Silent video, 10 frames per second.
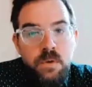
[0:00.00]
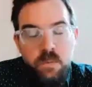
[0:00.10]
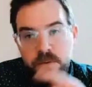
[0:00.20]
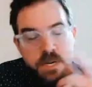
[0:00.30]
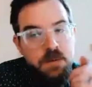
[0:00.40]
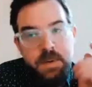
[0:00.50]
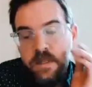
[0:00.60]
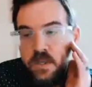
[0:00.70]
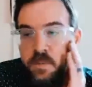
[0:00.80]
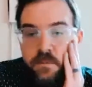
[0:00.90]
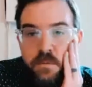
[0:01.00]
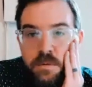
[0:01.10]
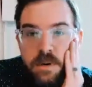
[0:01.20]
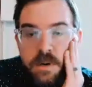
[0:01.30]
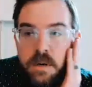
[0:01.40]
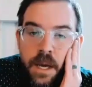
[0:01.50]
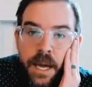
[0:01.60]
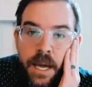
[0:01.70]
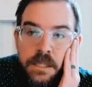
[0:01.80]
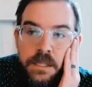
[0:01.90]
We've talked about this before.
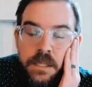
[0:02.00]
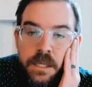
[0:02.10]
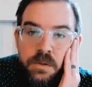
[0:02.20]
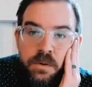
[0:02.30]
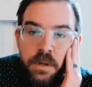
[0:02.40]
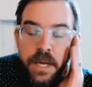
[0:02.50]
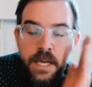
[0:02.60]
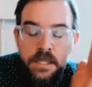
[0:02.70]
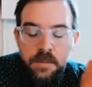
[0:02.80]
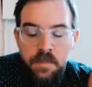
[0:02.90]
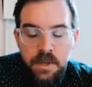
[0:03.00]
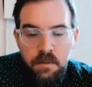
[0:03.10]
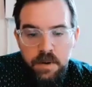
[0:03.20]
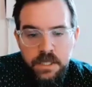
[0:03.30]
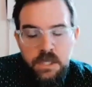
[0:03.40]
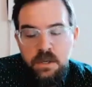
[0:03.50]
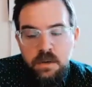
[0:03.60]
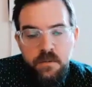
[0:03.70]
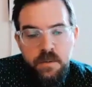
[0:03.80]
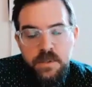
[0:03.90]
As Israel has been rescued
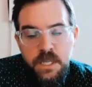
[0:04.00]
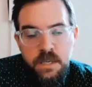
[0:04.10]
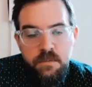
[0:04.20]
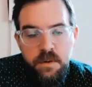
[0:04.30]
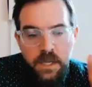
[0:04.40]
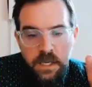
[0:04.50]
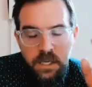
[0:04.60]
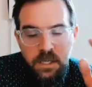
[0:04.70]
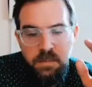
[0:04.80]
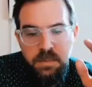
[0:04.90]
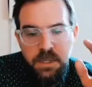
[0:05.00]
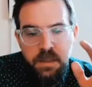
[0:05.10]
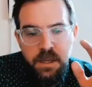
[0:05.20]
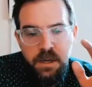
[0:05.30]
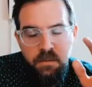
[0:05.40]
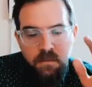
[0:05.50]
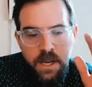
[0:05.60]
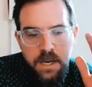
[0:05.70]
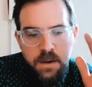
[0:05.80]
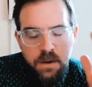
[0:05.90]
from slavery in Egypt, and they're
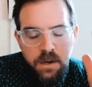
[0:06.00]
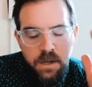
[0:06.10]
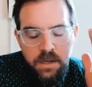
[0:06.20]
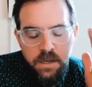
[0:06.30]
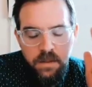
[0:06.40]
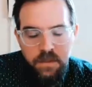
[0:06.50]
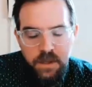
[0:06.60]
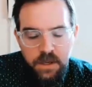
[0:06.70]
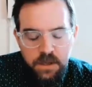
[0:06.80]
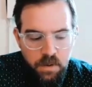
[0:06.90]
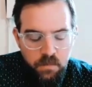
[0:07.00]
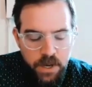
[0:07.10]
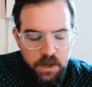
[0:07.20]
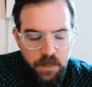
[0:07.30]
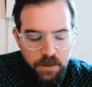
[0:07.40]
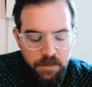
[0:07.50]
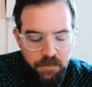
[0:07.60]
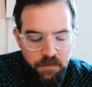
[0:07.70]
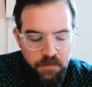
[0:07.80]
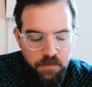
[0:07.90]
right on
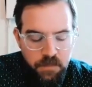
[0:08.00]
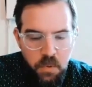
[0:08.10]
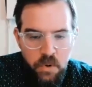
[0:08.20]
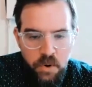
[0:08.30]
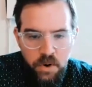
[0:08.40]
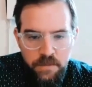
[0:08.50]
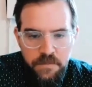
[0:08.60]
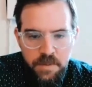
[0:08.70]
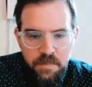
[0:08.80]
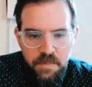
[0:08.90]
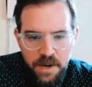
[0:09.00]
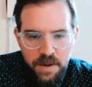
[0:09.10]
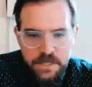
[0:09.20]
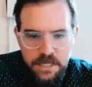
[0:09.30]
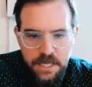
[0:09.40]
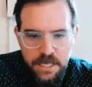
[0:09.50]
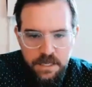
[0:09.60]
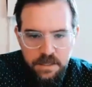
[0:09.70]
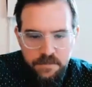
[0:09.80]
the border of the Promised Land.